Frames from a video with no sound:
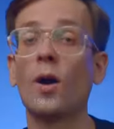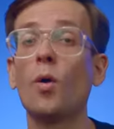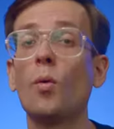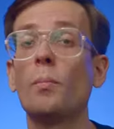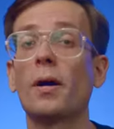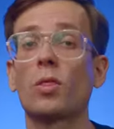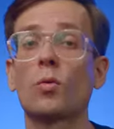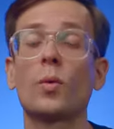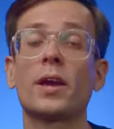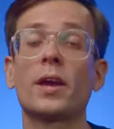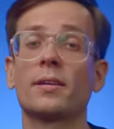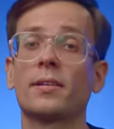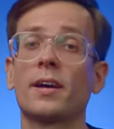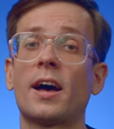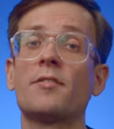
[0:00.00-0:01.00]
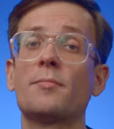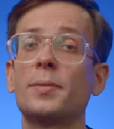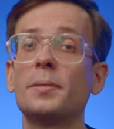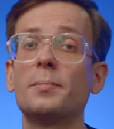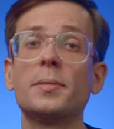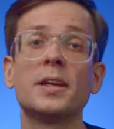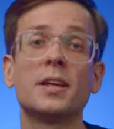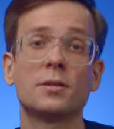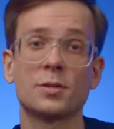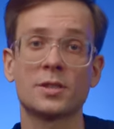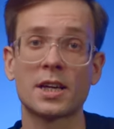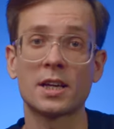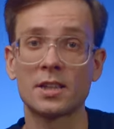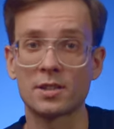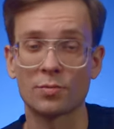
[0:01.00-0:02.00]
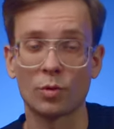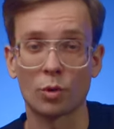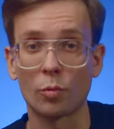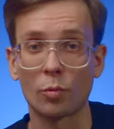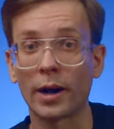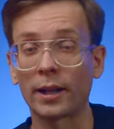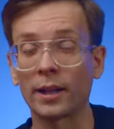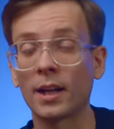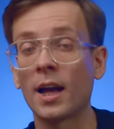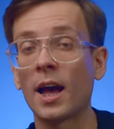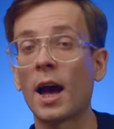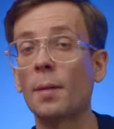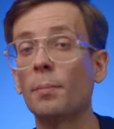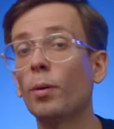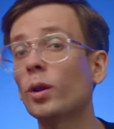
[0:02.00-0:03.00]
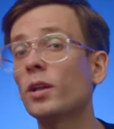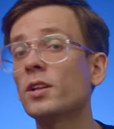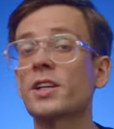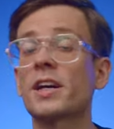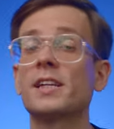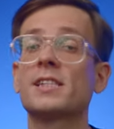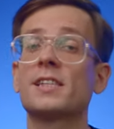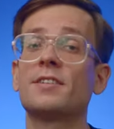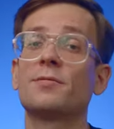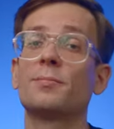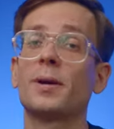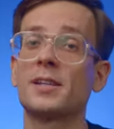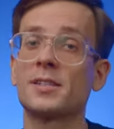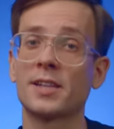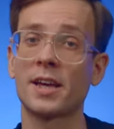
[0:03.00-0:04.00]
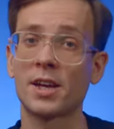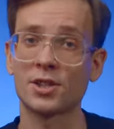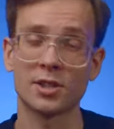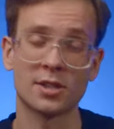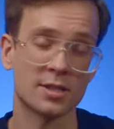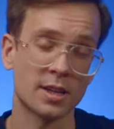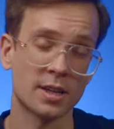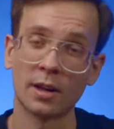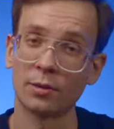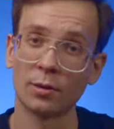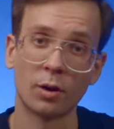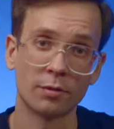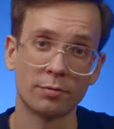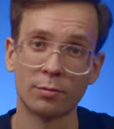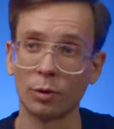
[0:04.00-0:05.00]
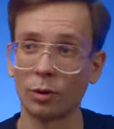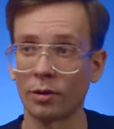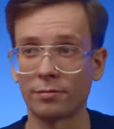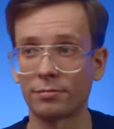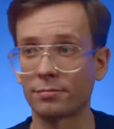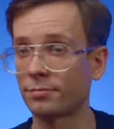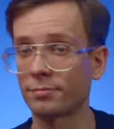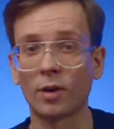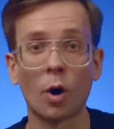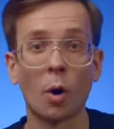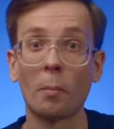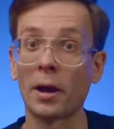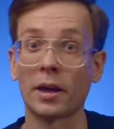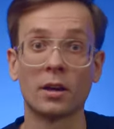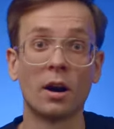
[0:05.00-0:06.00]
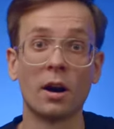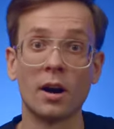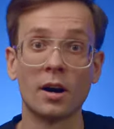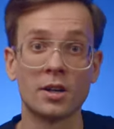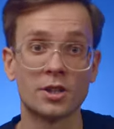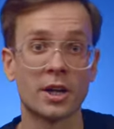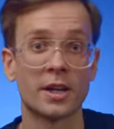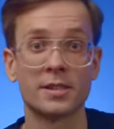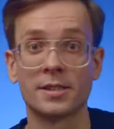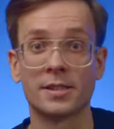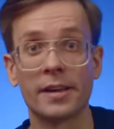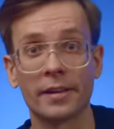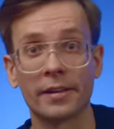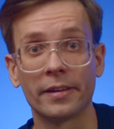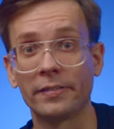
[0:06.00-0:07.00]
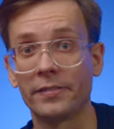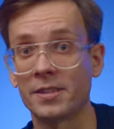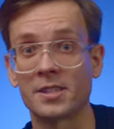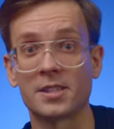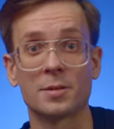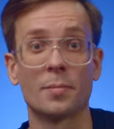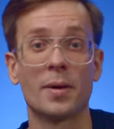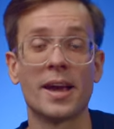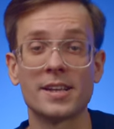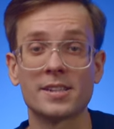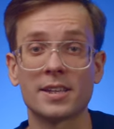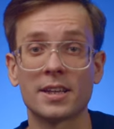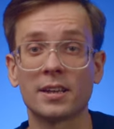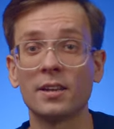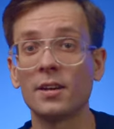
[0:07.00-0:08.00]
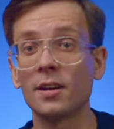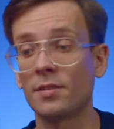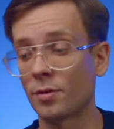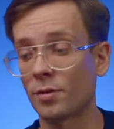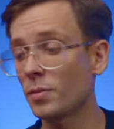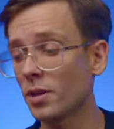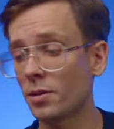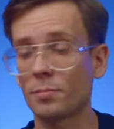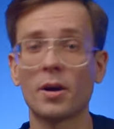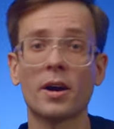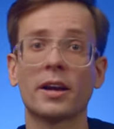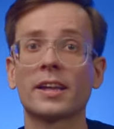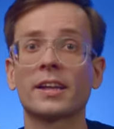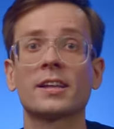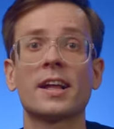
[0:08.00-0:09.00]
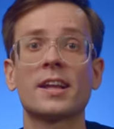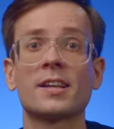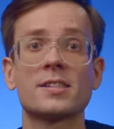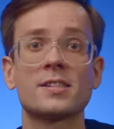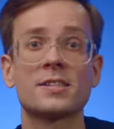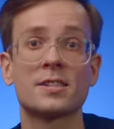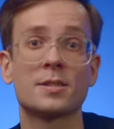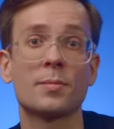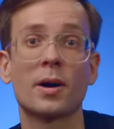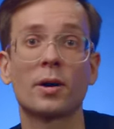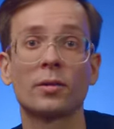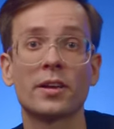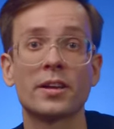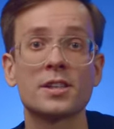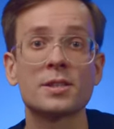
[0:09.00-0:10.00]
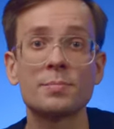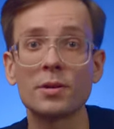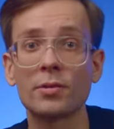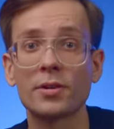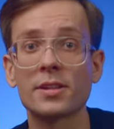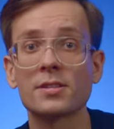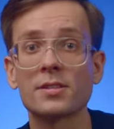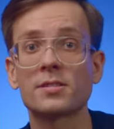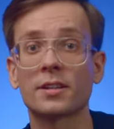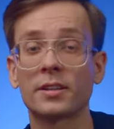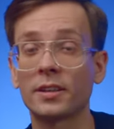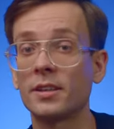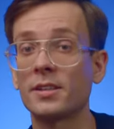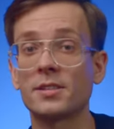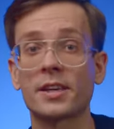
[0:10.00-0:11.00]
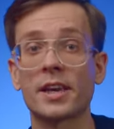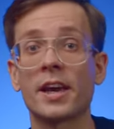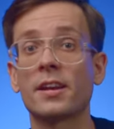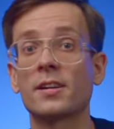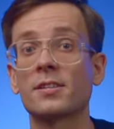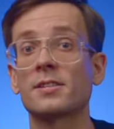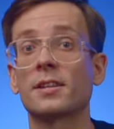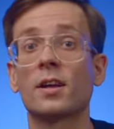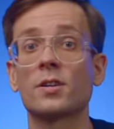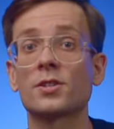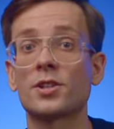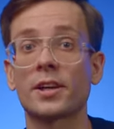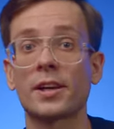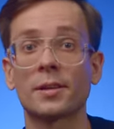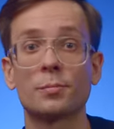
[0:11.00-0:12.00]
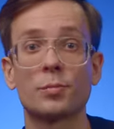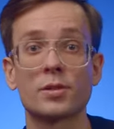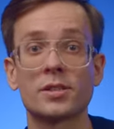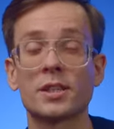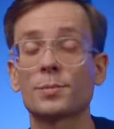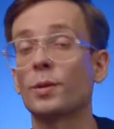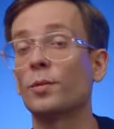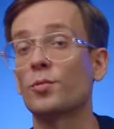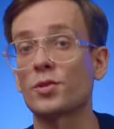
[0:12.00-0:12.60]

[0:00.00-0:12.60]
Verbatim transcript: Oh, by the way, I've been meaning to say this for a while. I apologize if my sessions are not full of oh my gosh, I did it, this is amazing. For me, market analysis is about experience, clear indicators, logic, and predictable